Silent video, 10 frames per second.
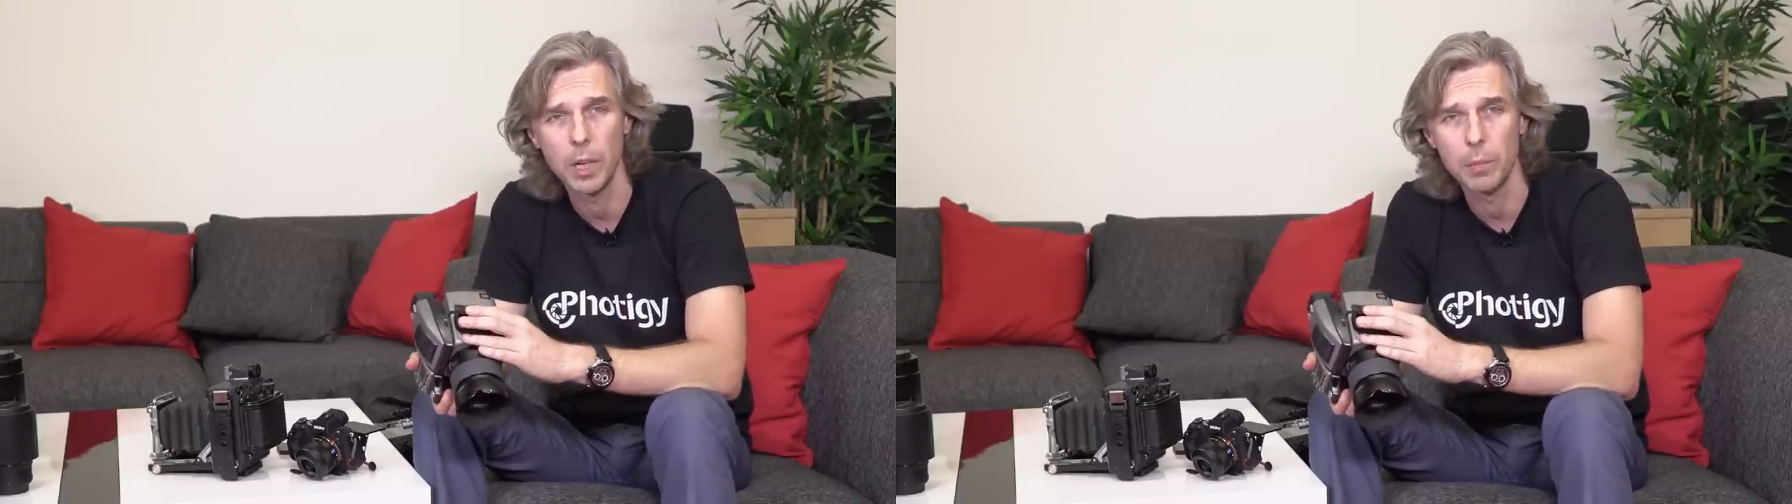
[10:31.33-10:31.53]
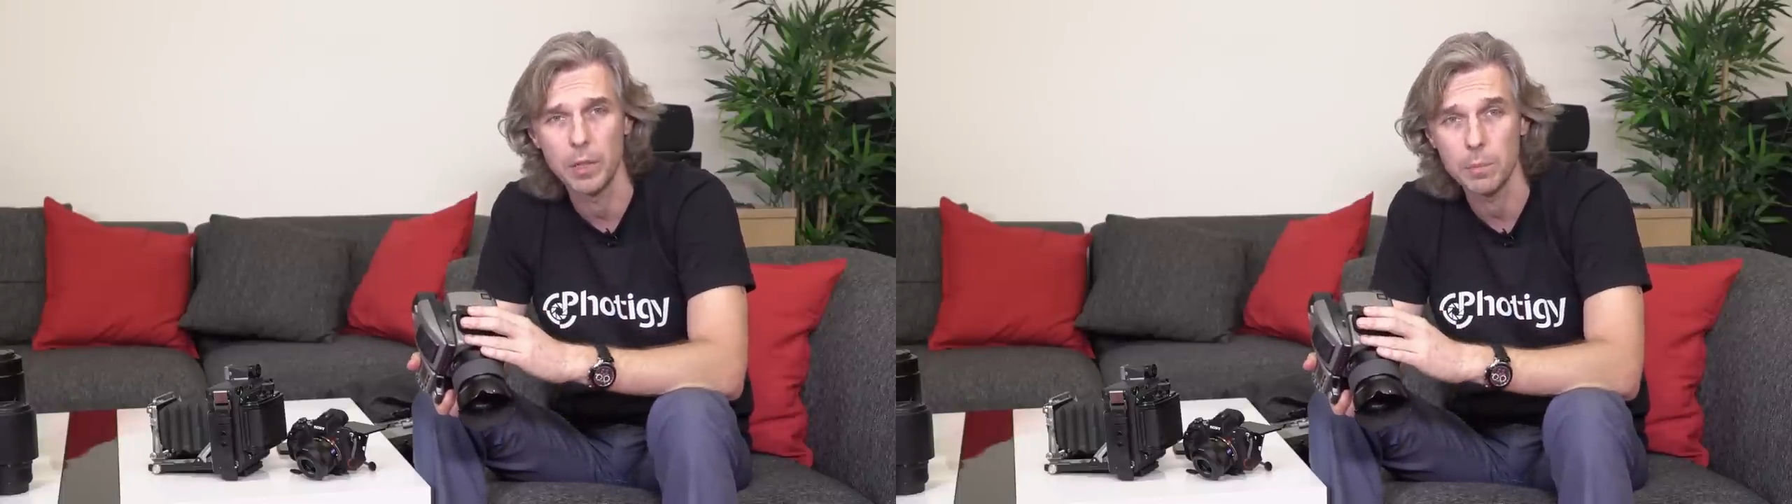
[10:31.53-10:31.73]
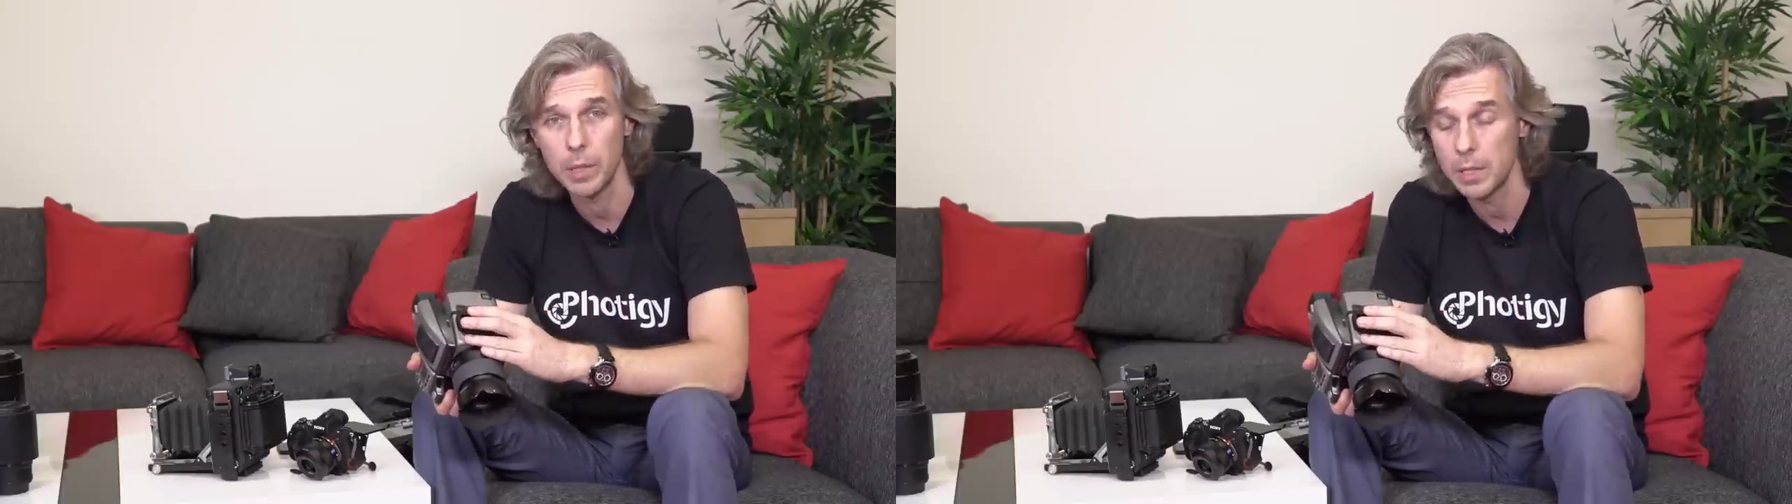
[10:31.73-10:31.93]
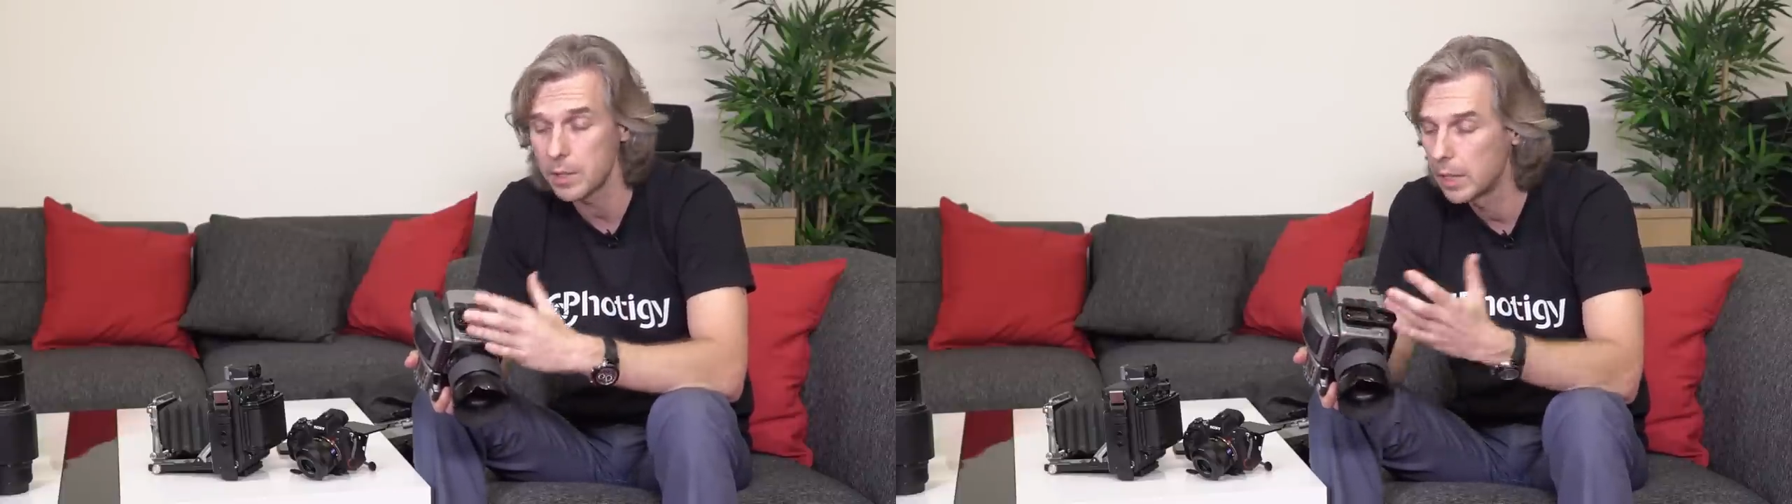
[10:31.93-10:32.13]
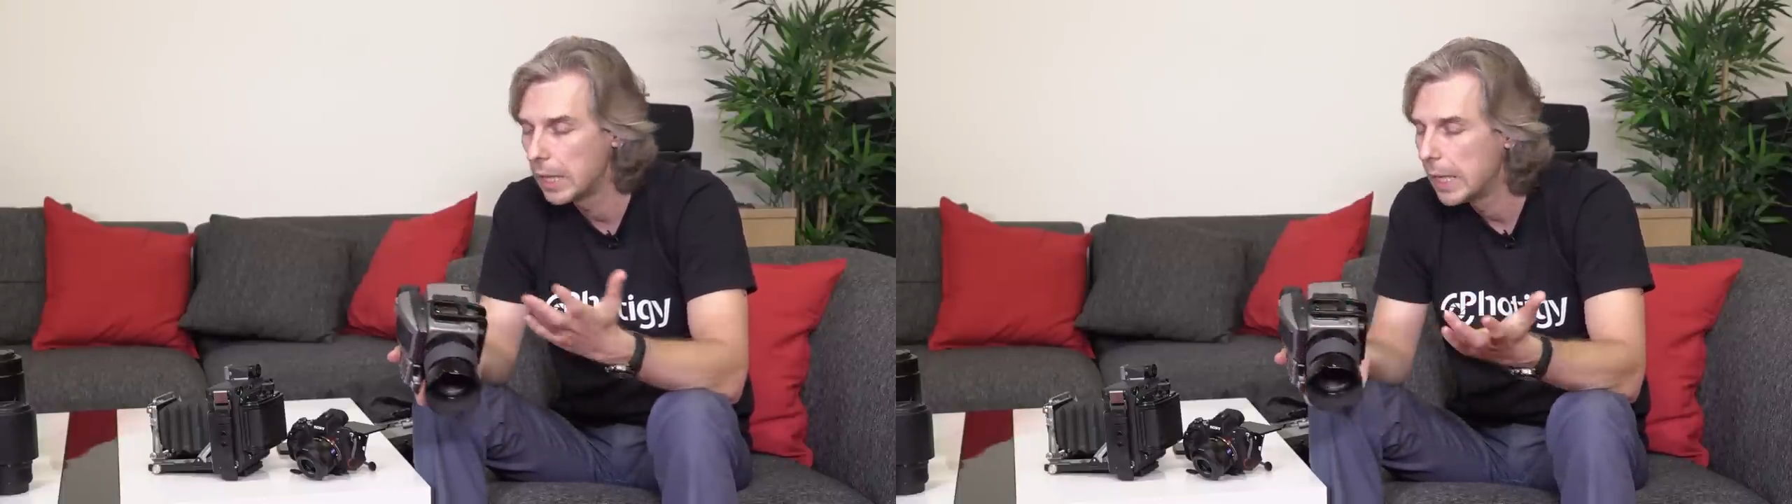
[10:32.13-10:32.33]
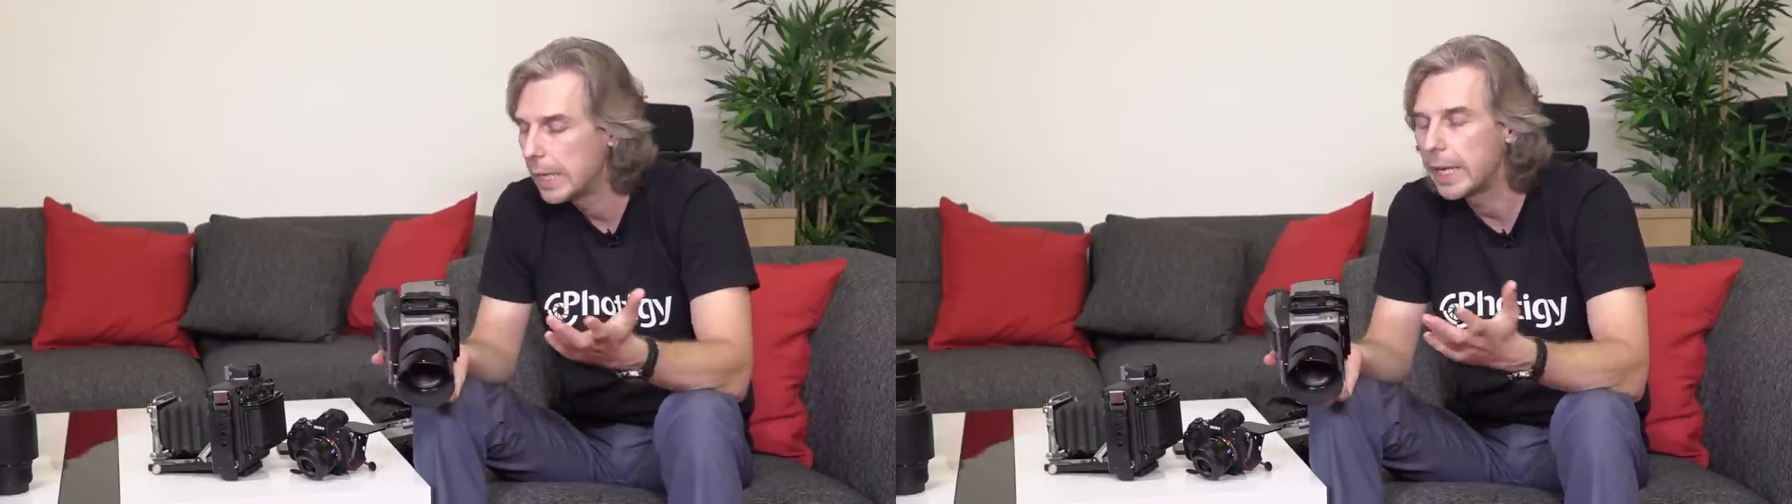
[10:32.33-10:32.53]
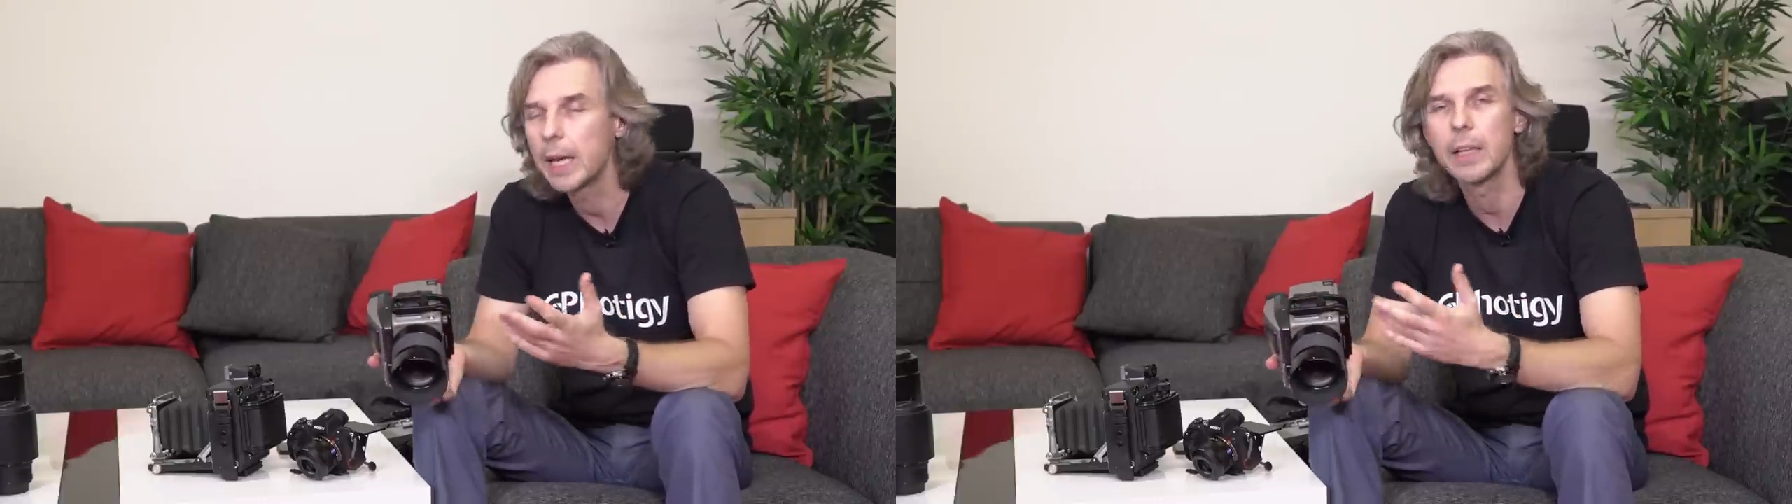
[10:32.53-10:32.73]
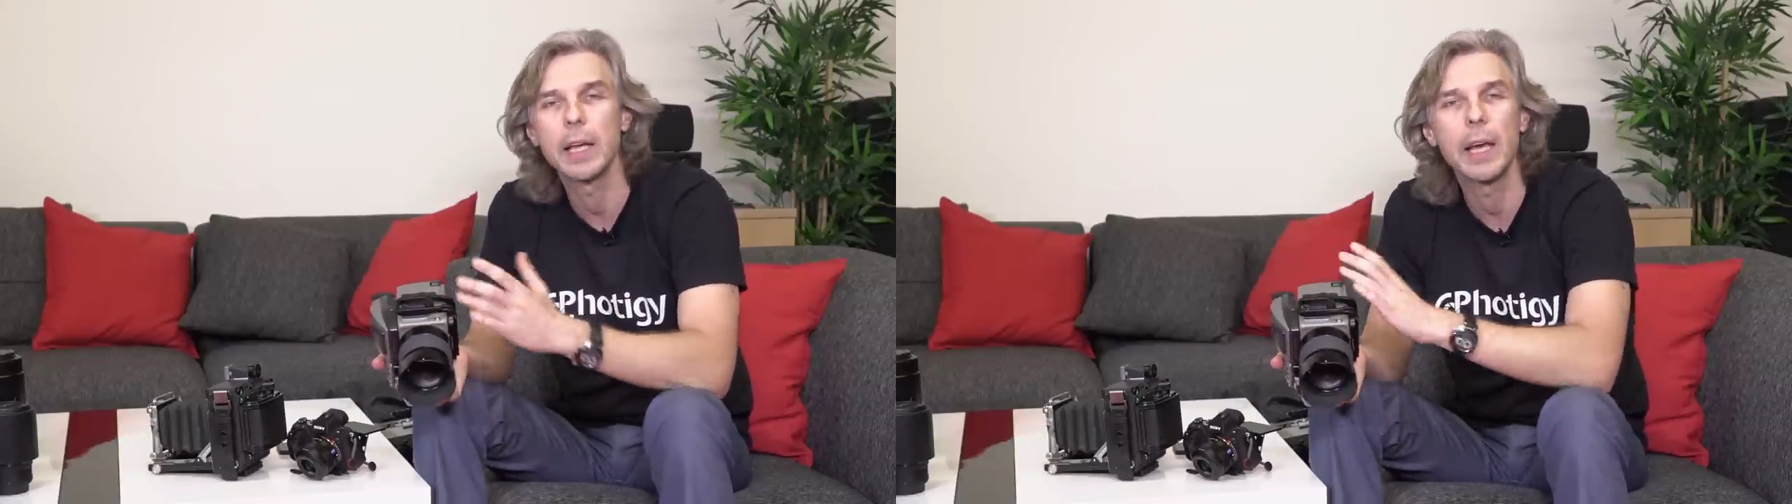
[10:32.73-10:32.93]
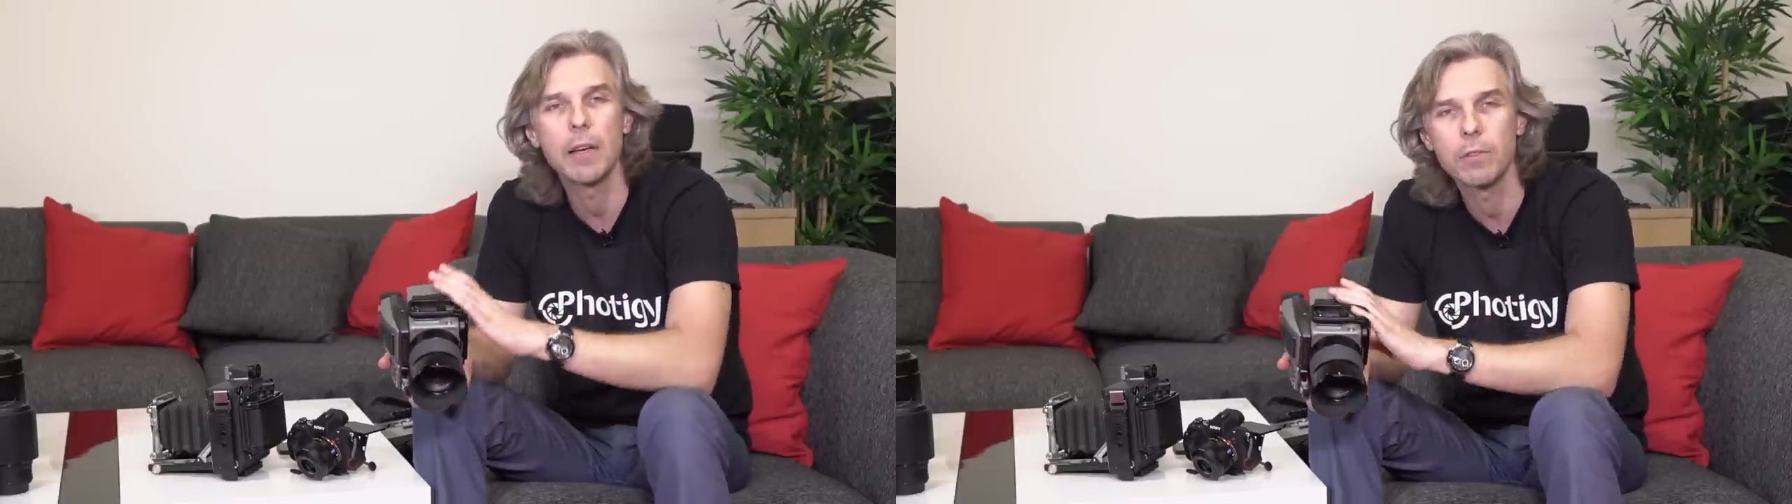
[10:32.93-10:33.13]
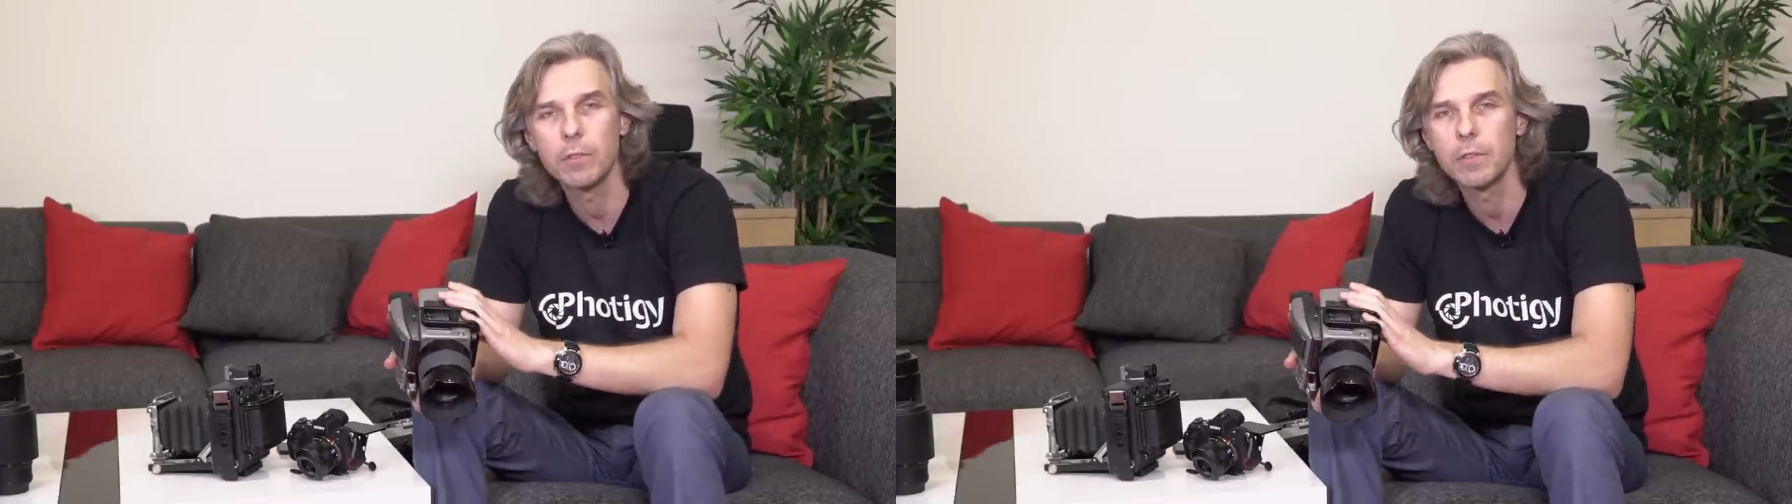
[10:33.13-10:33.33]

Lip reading: camera brands. Yeah, they have,